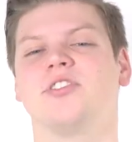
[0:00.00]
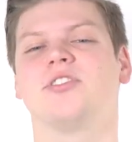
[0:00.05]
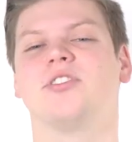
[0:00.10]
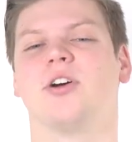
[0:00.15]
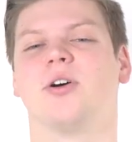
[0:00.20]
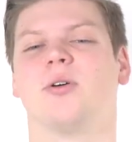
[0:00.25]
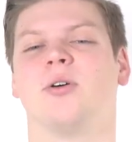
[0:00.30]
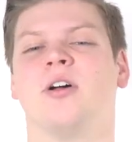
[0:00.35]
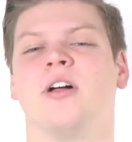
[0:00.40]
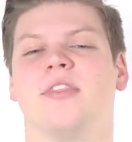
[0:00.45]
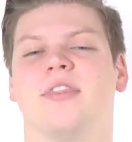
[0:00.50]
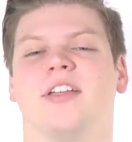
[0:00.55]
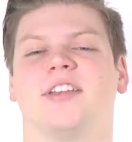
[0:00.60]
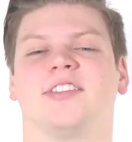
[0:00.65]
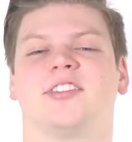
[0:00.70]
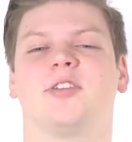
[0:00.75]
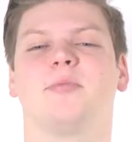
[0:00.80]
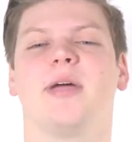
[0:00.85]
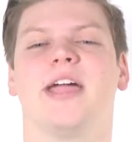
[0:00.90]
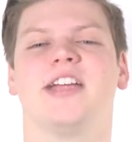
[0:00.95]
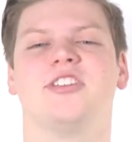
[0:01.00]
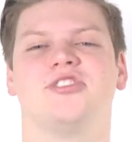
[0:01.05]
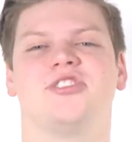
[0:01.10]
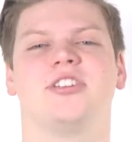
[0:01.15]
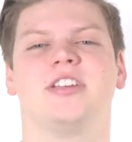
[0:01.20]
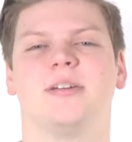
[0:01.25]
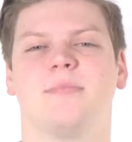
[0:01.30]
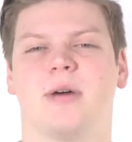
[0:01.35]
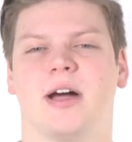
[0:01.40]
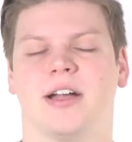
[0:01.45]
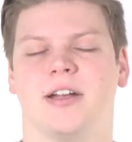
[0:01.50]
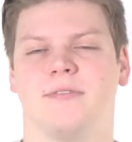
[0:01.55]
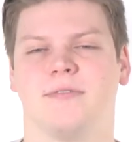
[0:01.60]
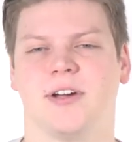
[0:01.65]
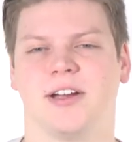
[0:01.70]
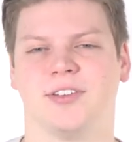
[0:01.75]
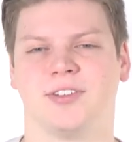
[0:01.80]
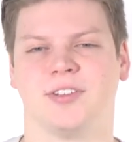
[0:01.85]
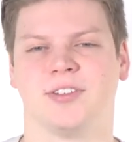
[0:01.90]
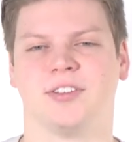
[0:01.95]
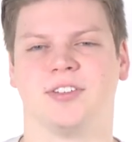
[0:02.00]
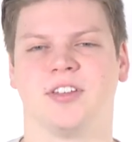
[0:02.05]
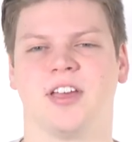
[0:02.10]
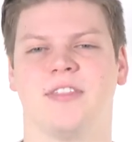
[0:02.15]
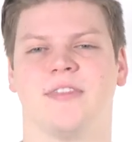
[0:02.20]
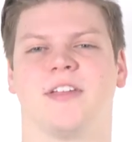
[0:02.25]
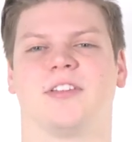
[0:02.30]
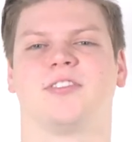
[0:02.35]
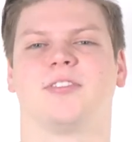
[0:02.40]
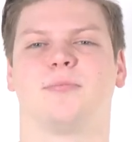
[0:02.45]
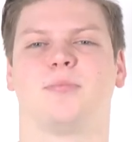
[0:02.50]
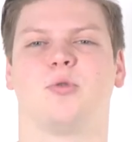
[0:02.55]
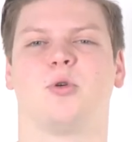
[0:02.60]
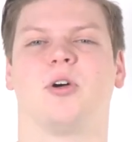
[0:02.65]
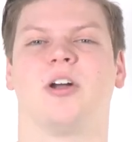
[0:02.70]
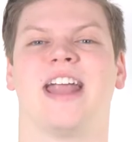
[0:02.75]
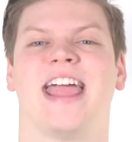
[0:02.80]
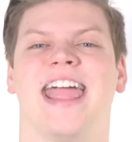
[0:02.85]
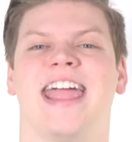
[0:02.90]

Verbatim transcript: to know that some H D M I devices that support